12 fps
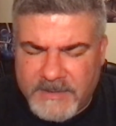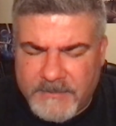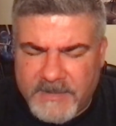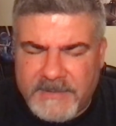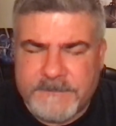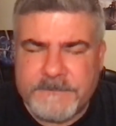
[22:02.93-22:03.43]

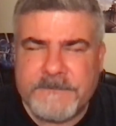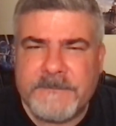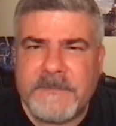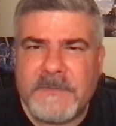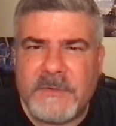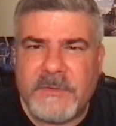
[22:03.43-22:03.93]
Amen.
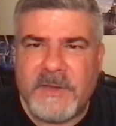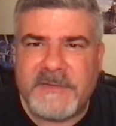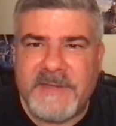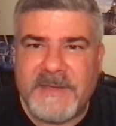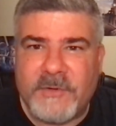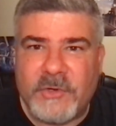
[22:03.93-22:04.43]
You
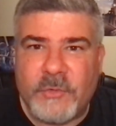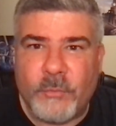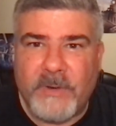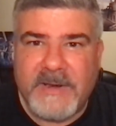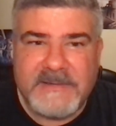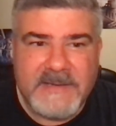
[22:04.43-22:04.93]
guys have a
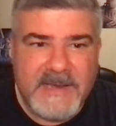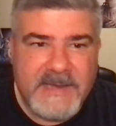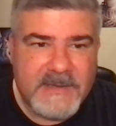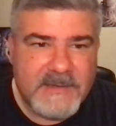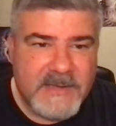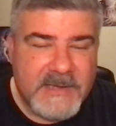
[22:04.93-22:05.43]
great day.